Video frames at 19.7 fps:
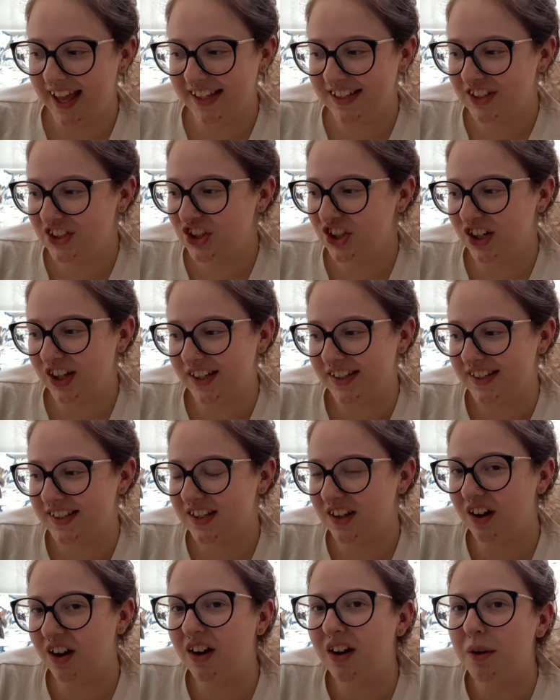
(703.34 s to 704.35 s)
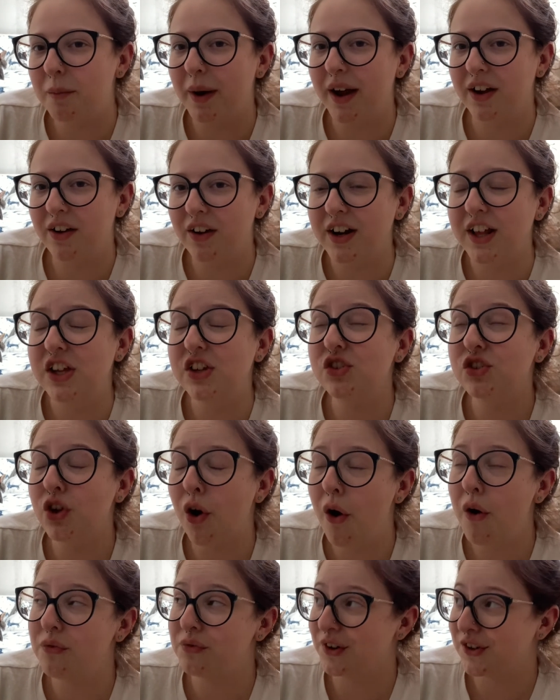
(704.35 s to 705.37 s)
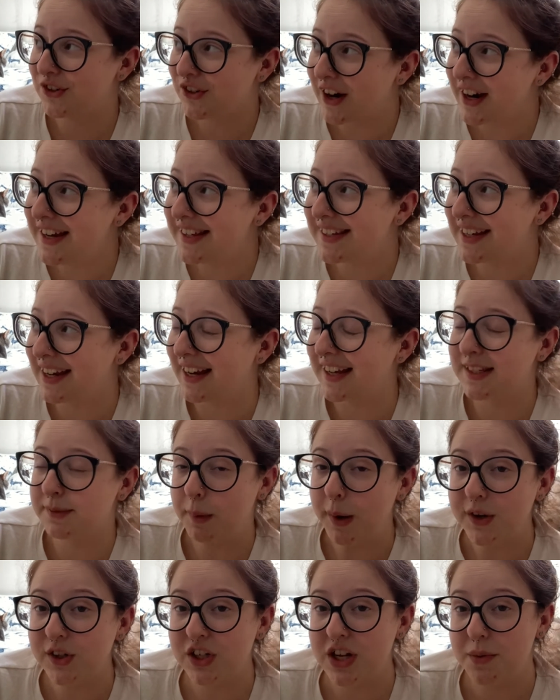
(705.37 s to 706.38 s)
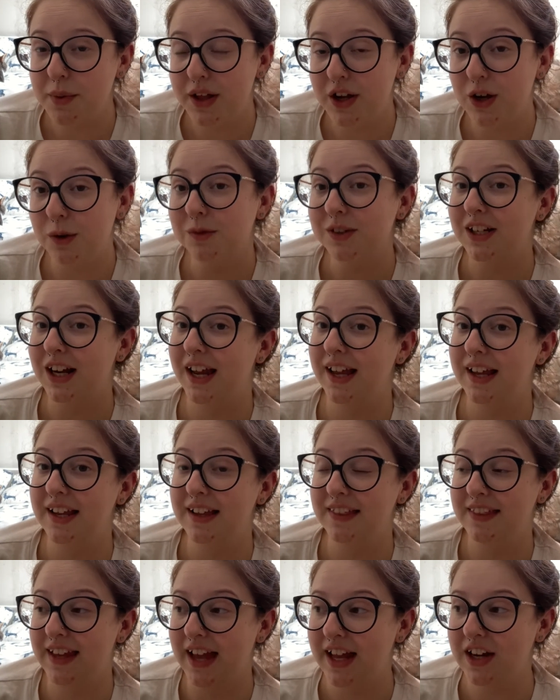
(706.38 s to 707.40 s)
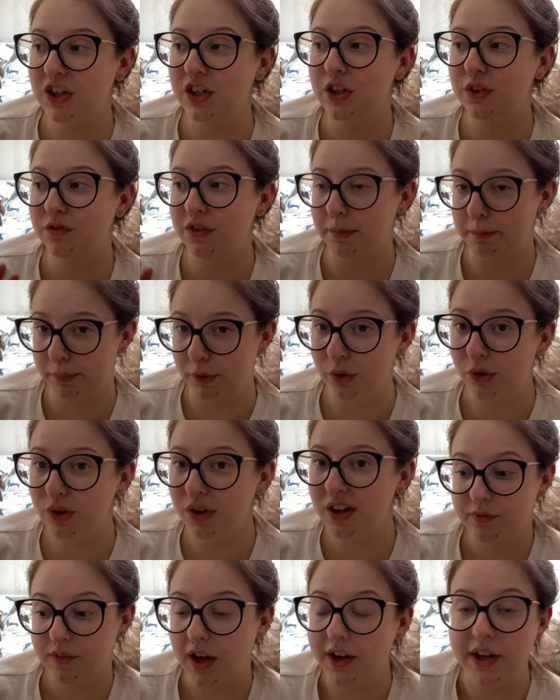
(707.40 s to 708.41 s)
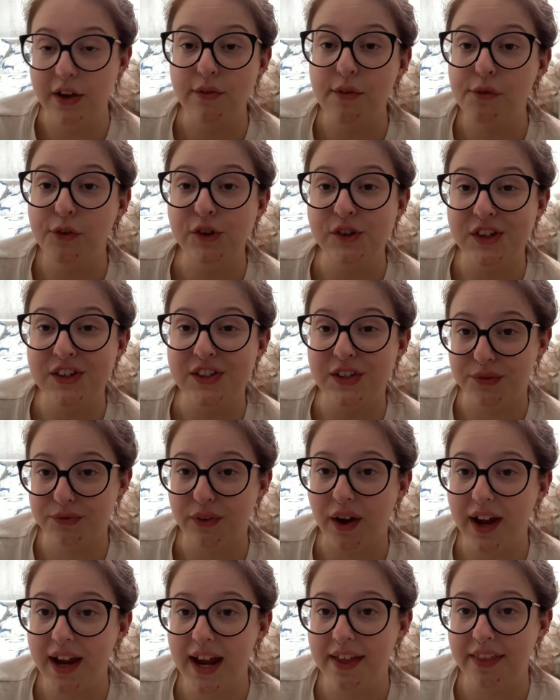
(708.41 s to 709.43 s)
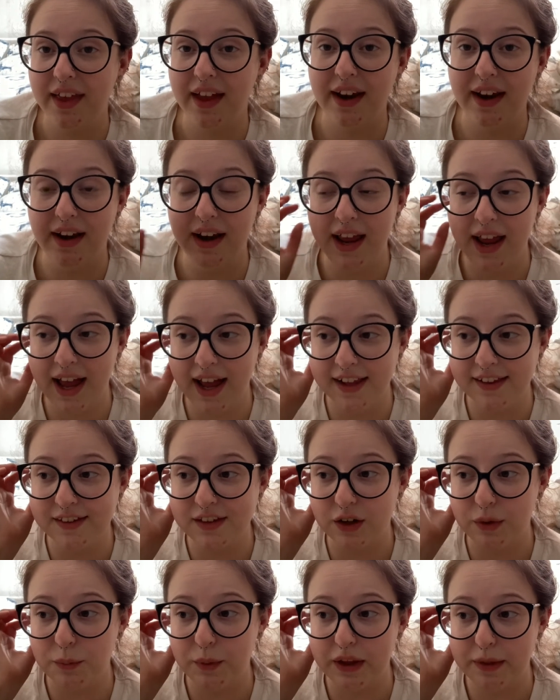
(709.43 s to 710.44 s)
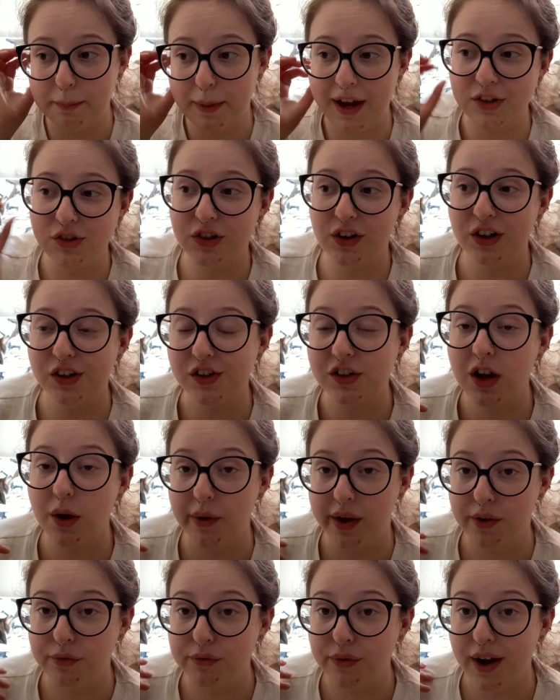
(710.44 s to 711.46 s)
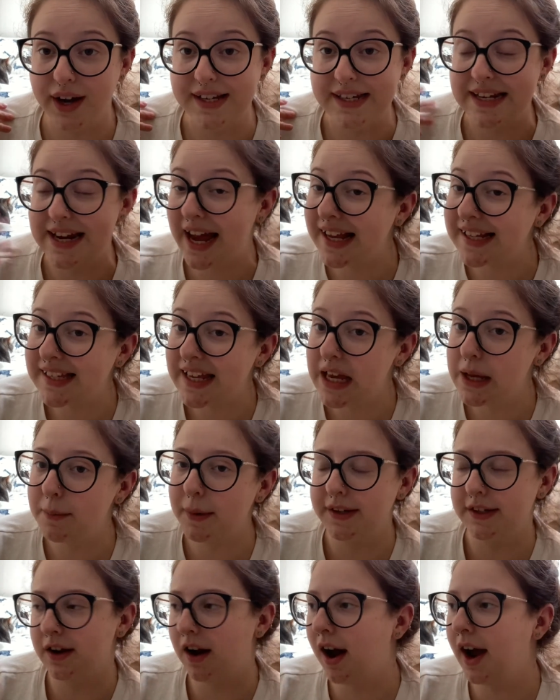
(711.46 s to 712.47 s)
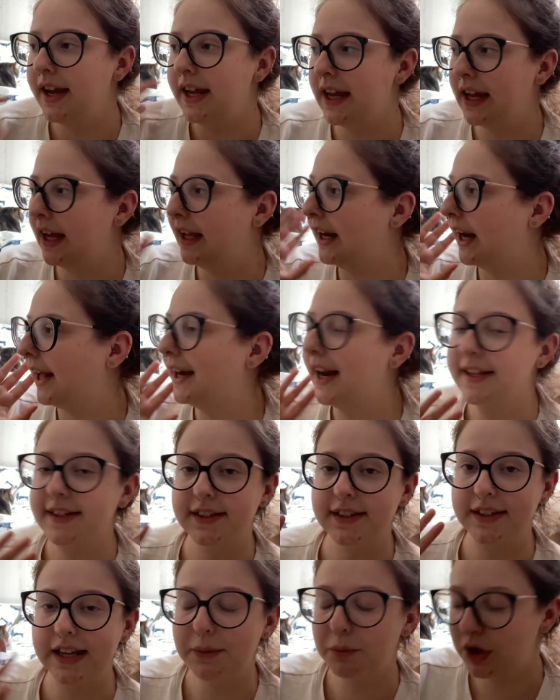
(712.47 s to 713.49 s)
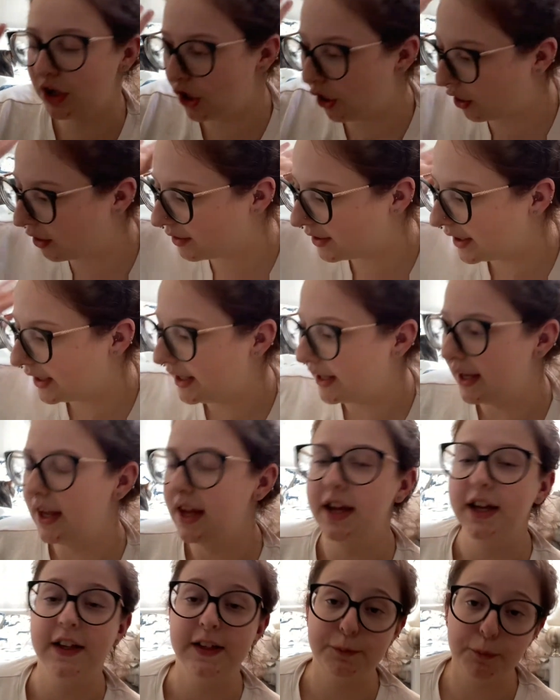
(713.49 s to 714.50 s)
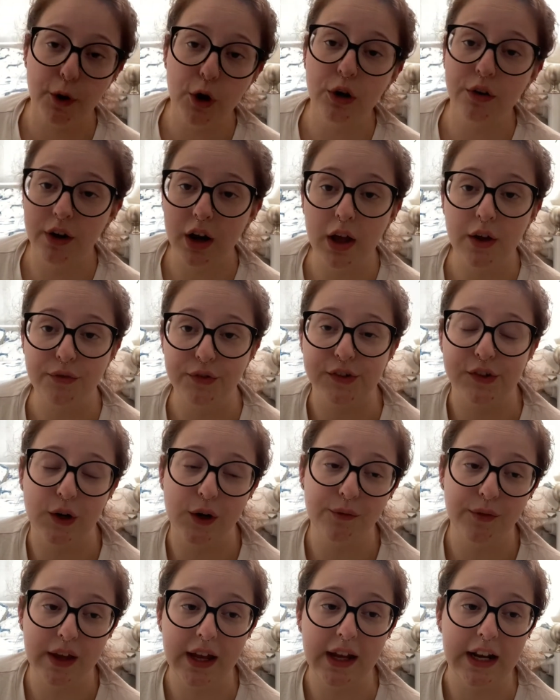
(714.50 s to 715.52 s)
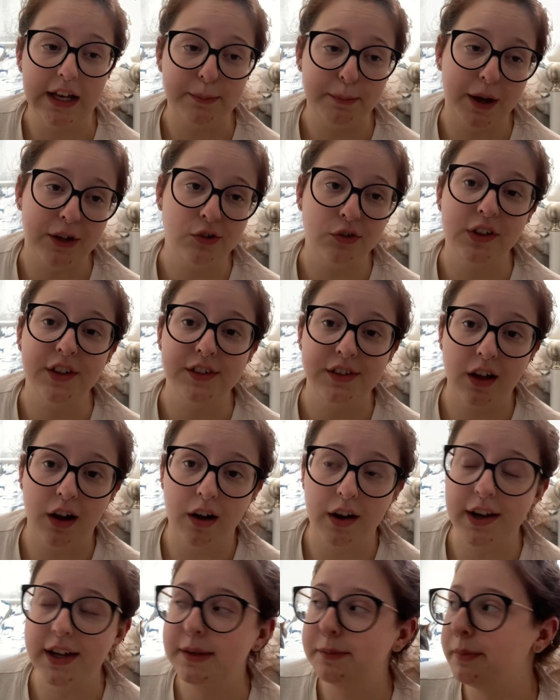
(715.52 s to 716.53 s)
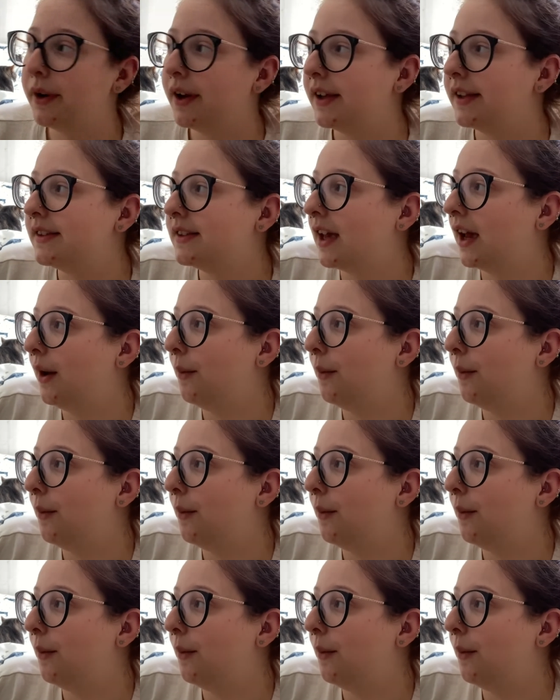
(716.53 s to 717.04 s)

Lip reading: just, oh my god, he's so frustrating, especially when it comes to like the end of the book and he refuses to fight, and then it ends up with Patroclus going and fighting as him and dying, and like, we're not, spoiler alert for Song of Achilles, Patroclus dies, but